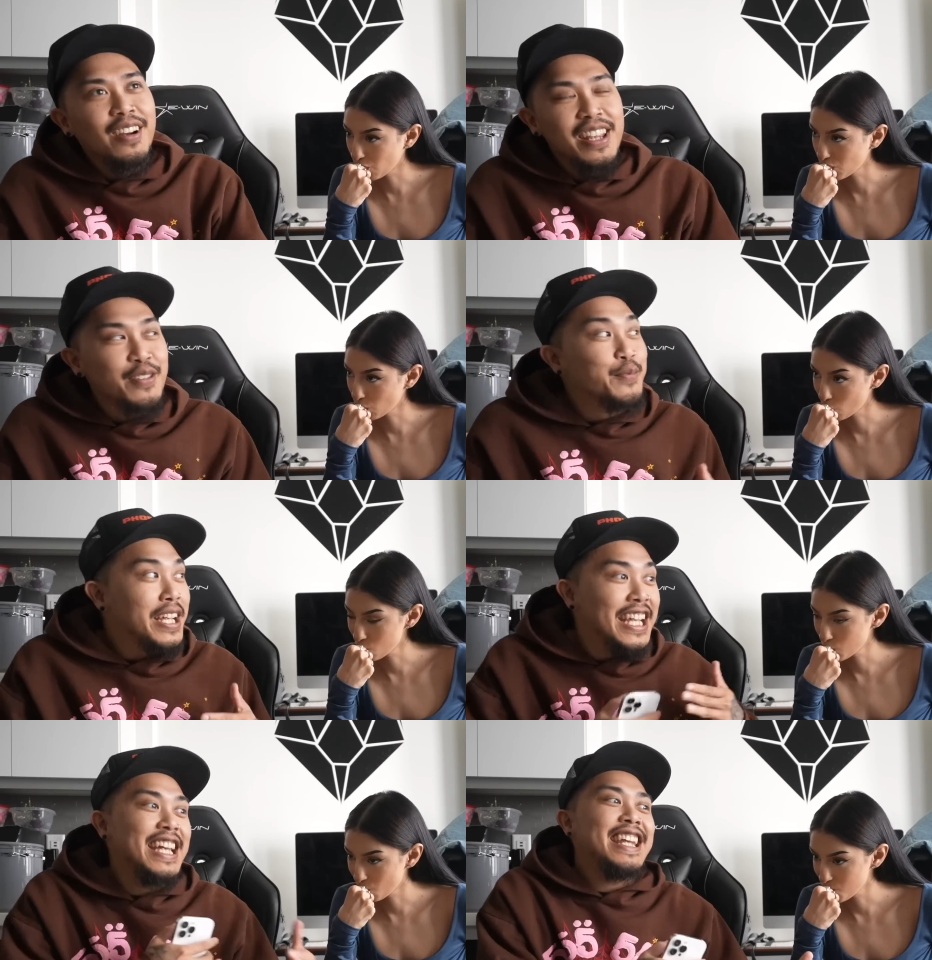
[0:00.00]
Speaker 1: In the
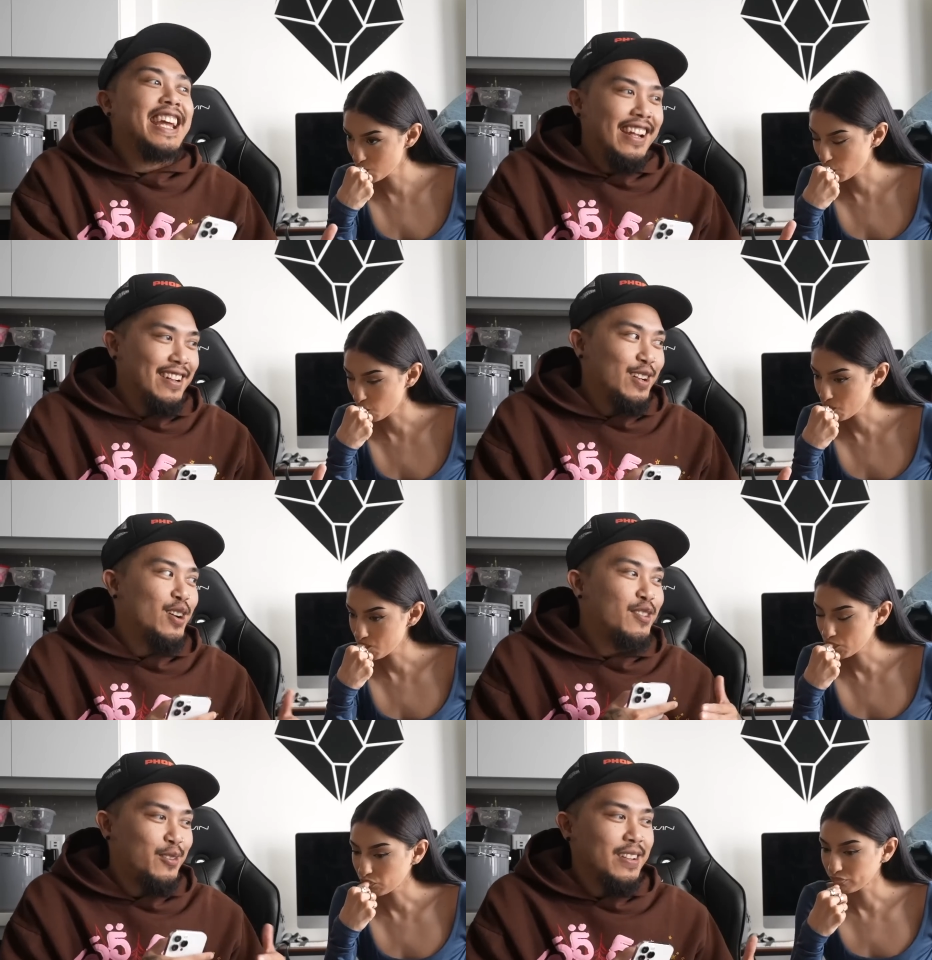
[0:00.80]
beginning
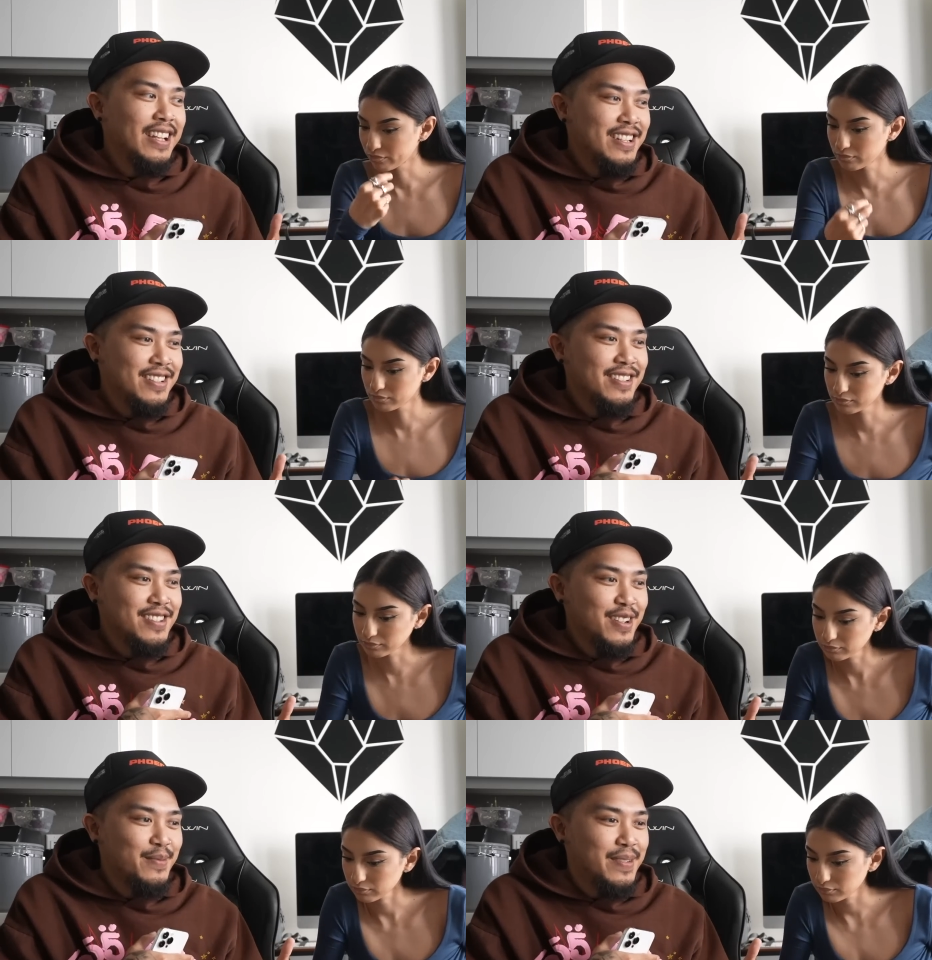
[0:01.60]
of our
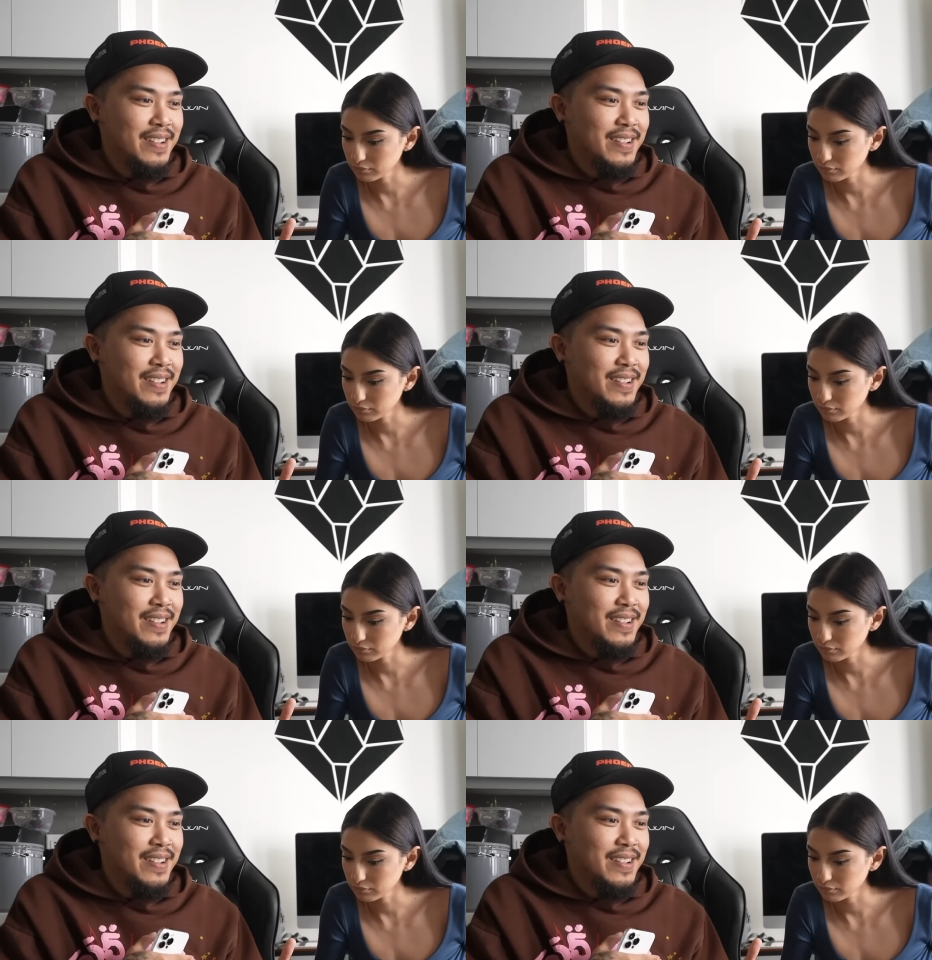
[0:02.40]
relationship,